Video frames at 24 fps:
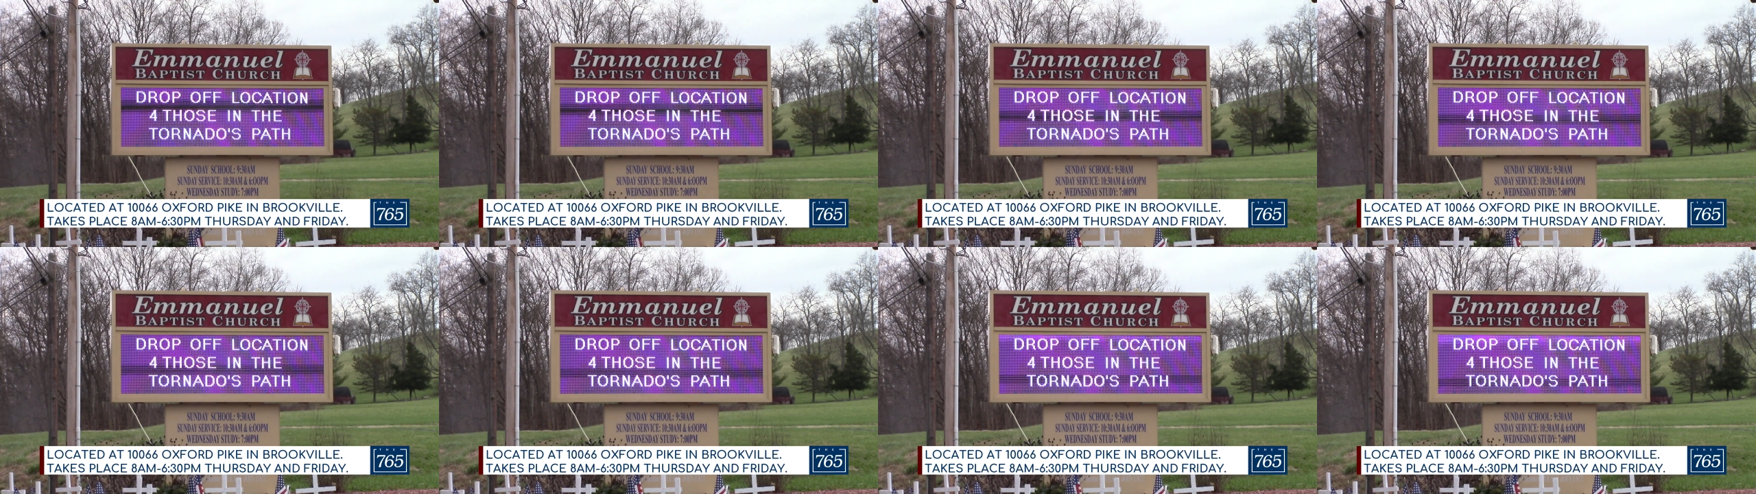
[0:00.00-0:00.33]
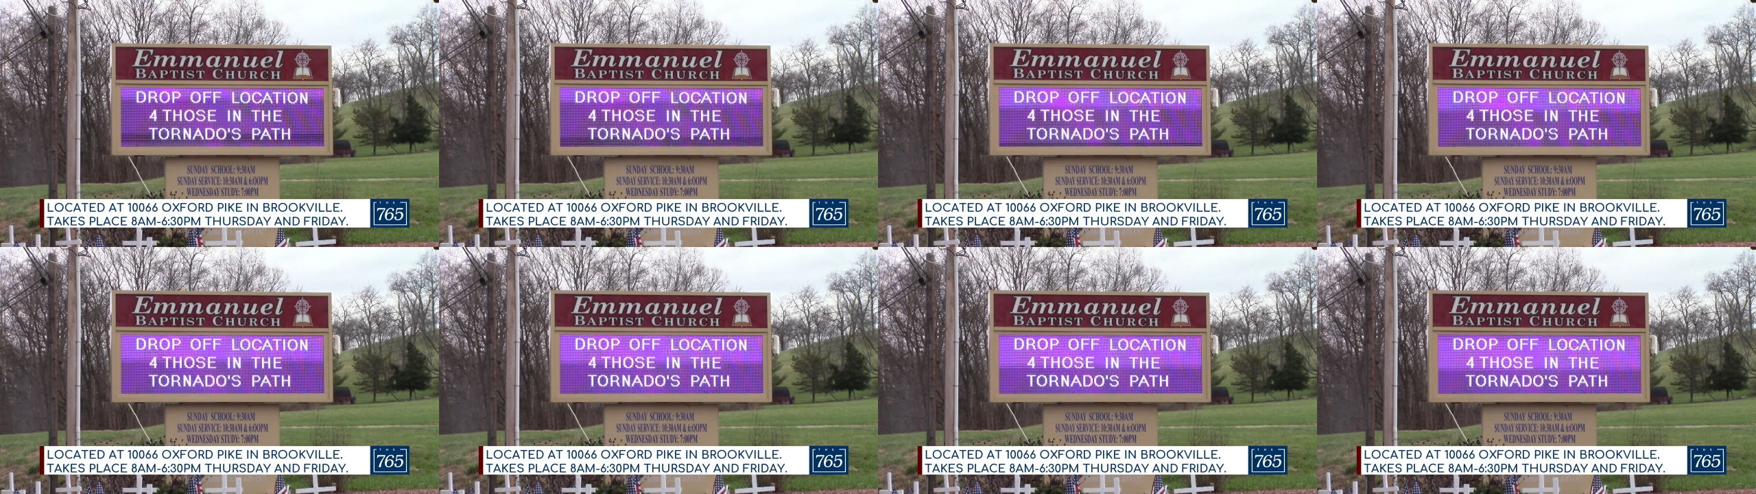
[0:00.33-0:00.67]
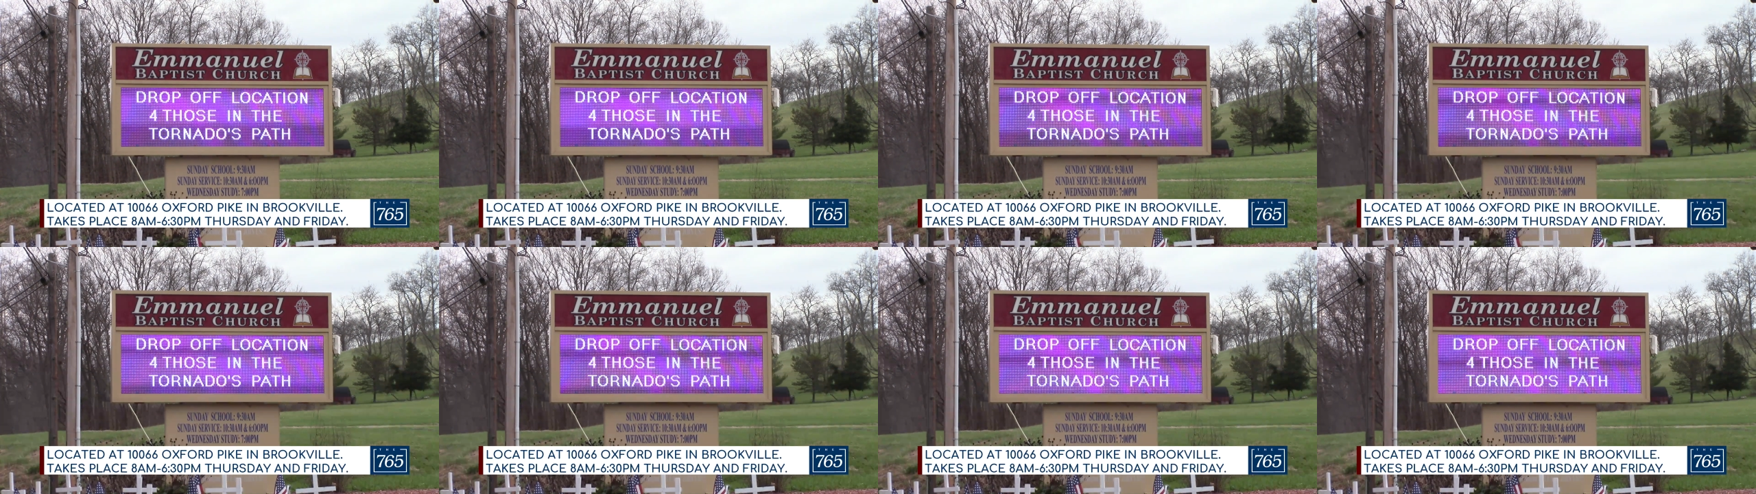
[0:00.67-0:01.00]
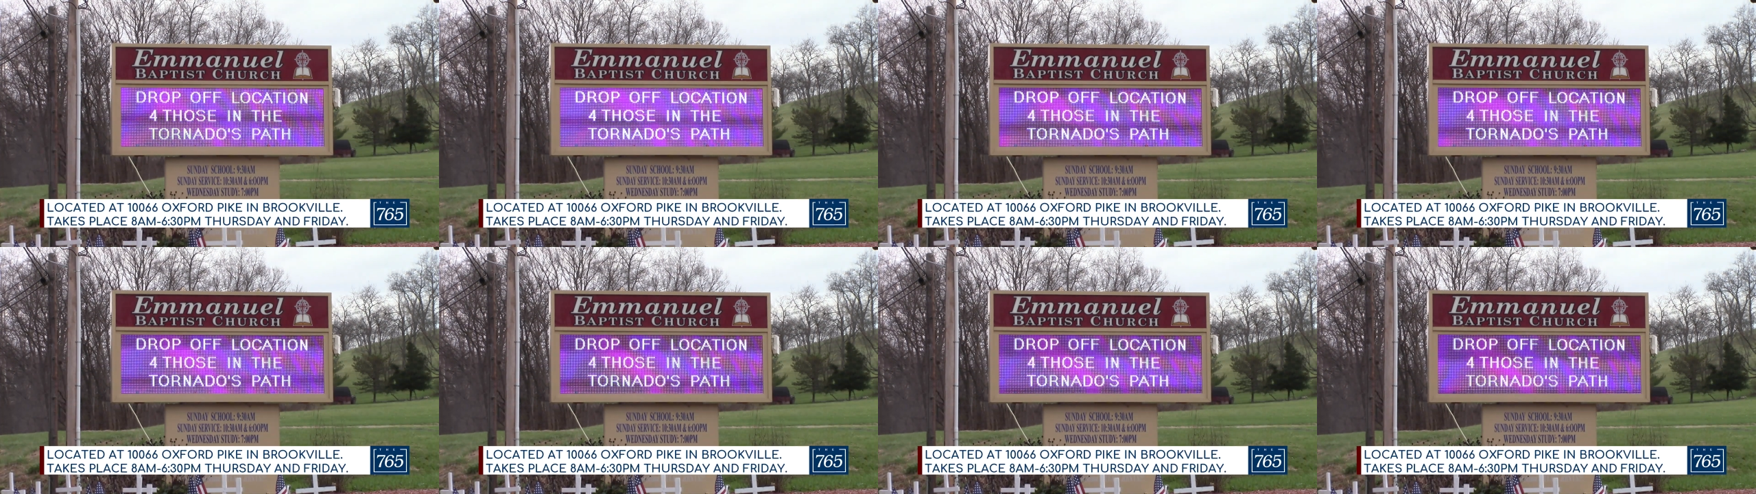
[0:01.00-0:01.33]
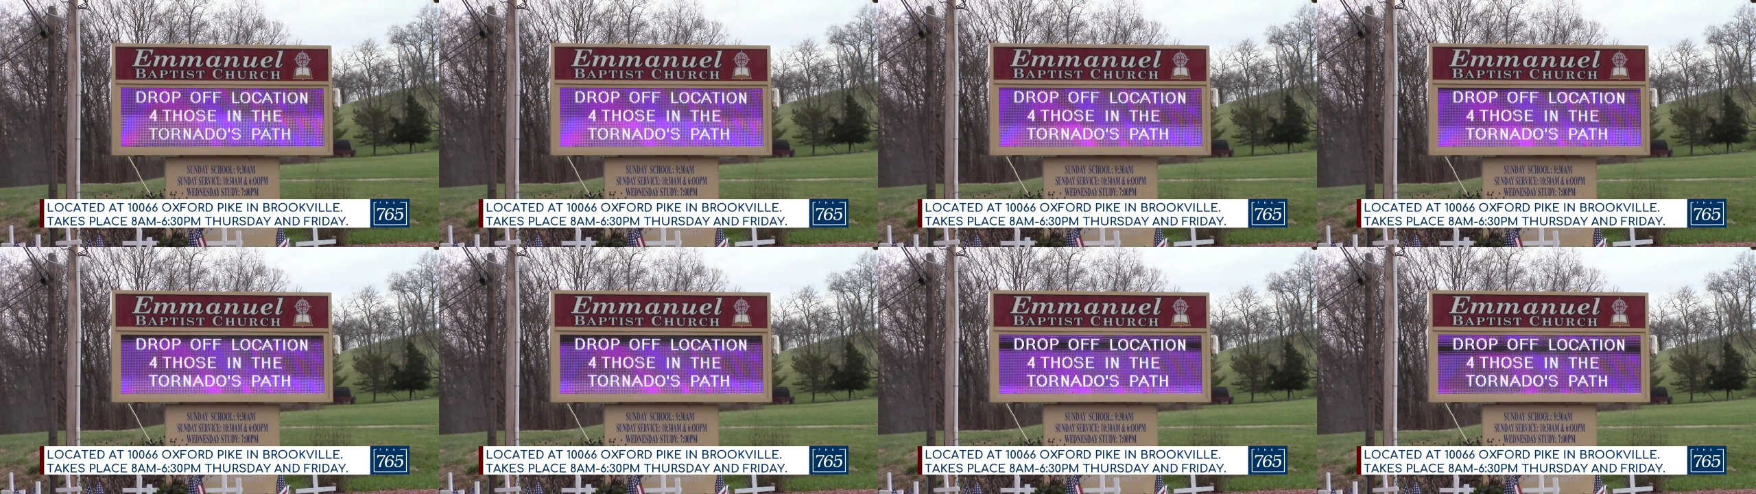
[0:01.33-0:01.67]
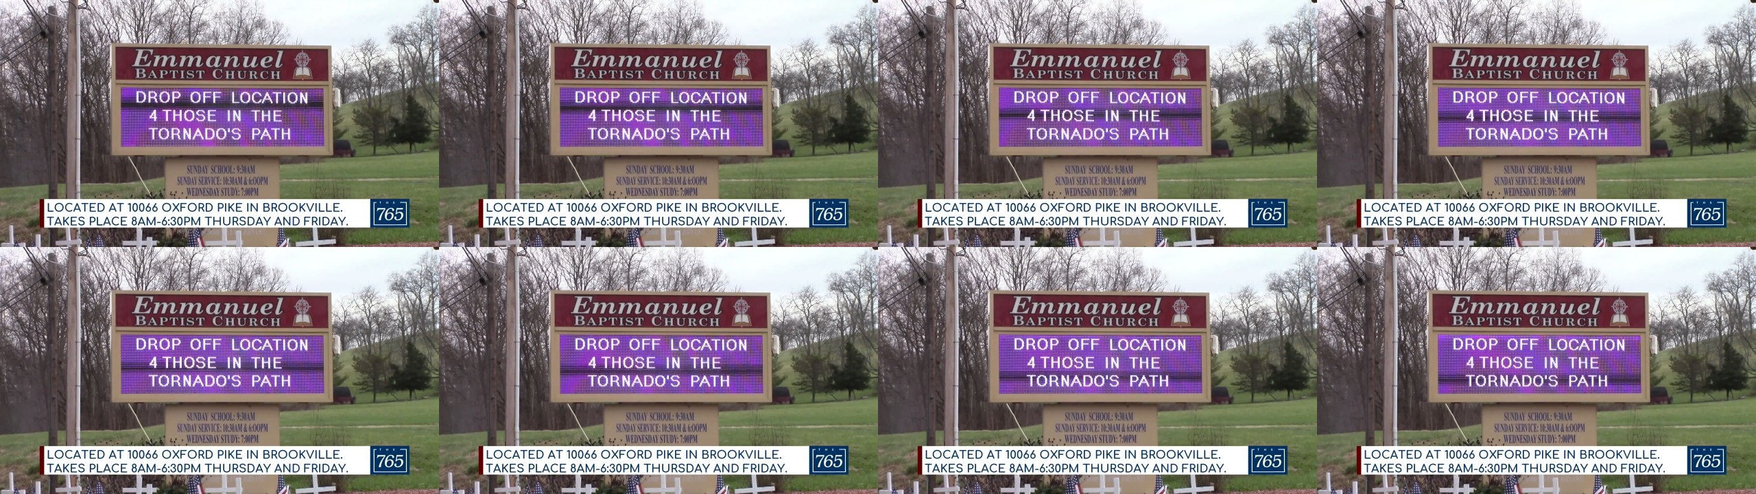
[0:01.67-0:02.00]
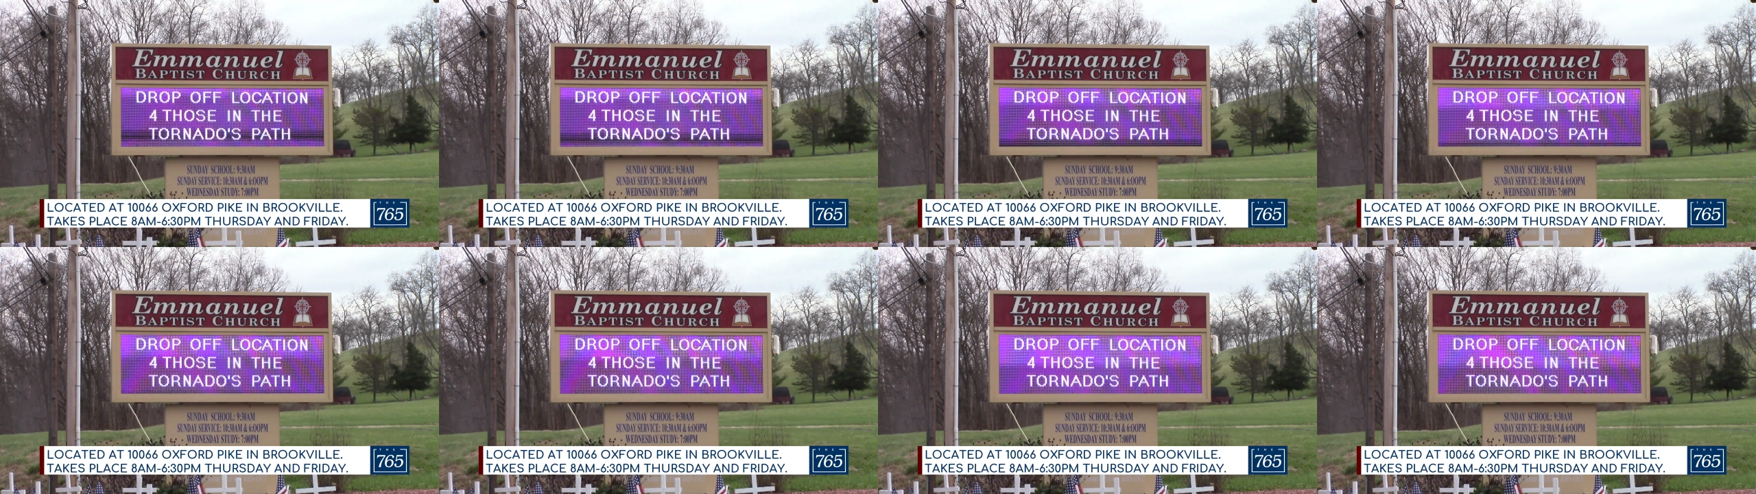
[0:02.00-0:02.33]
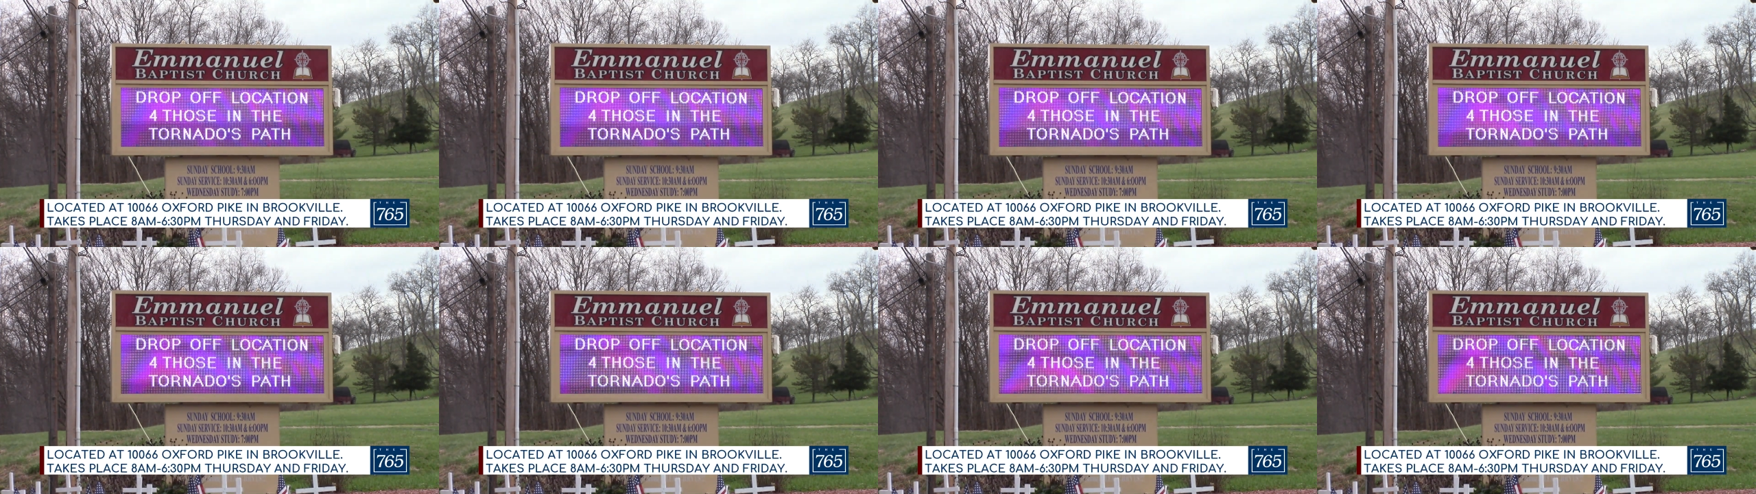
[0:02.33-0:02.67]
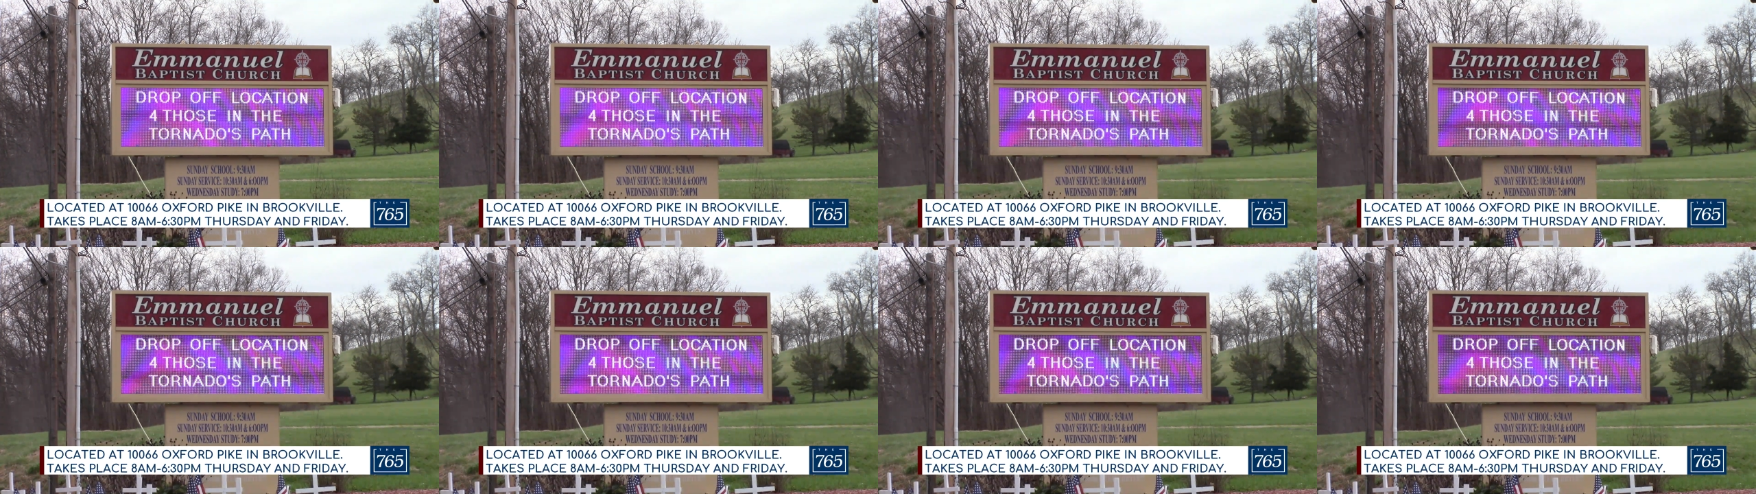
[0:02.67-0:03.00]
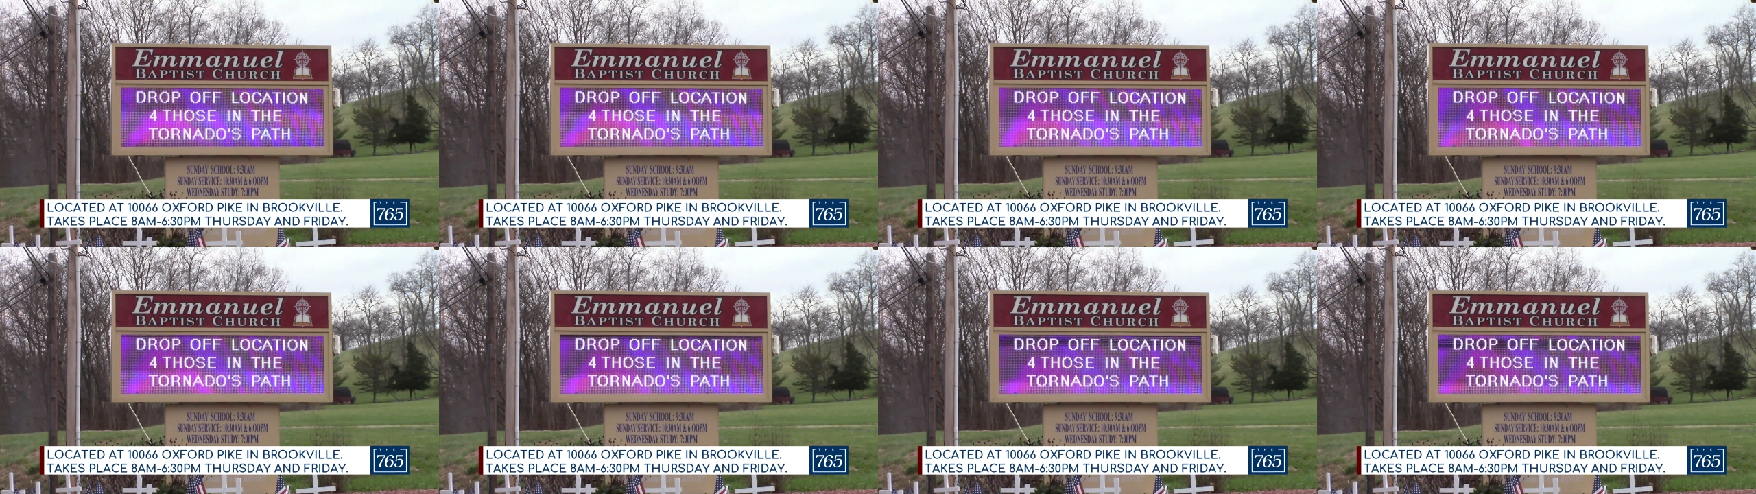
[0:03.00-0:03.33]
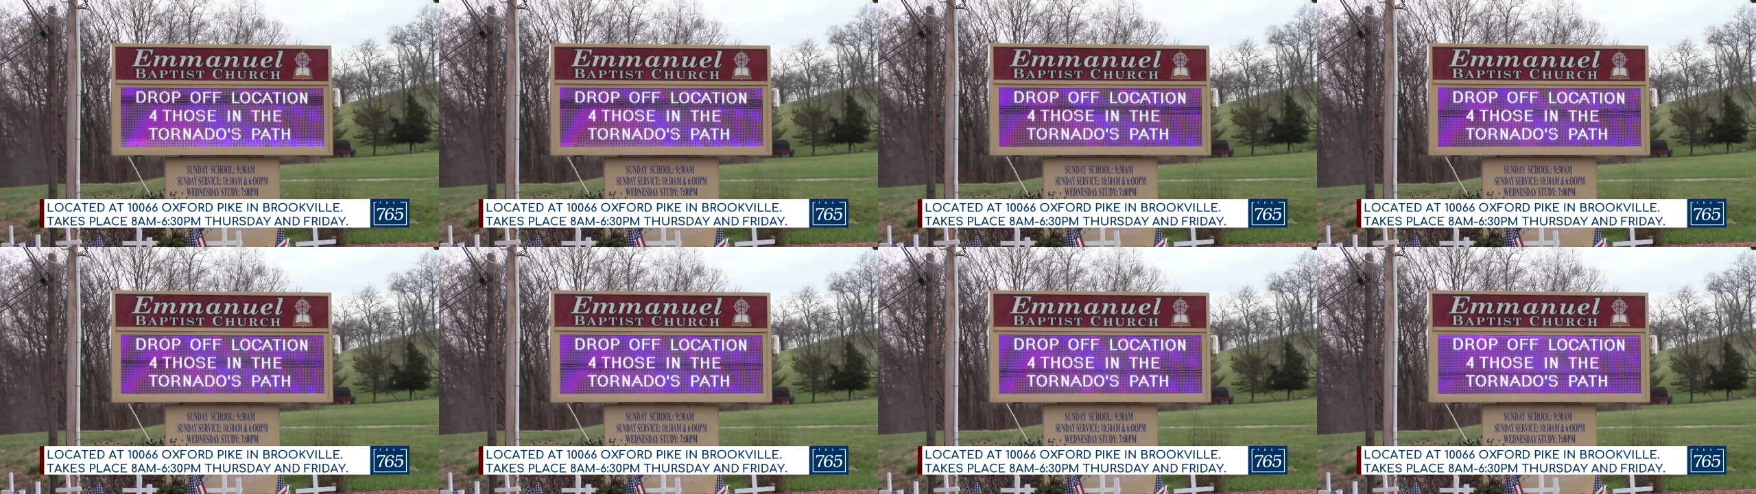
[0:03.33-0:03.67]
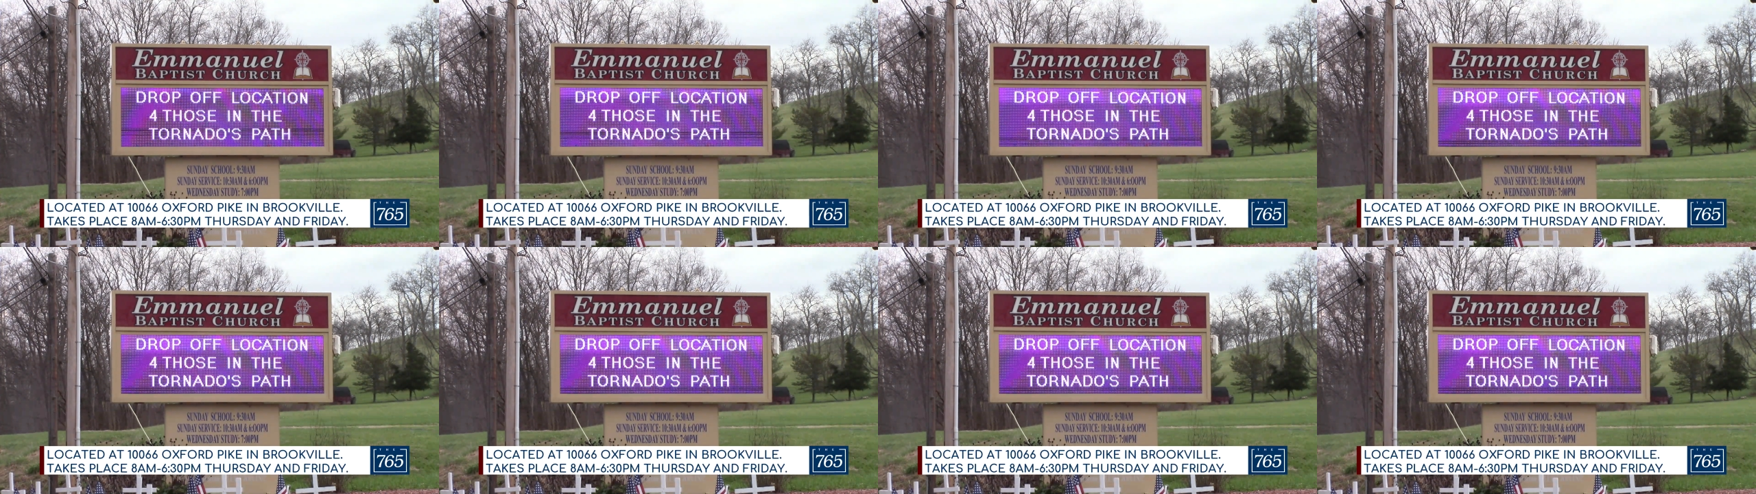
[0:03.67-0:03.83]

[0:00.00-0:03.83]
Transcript: No face is visible, so there are no lips to read.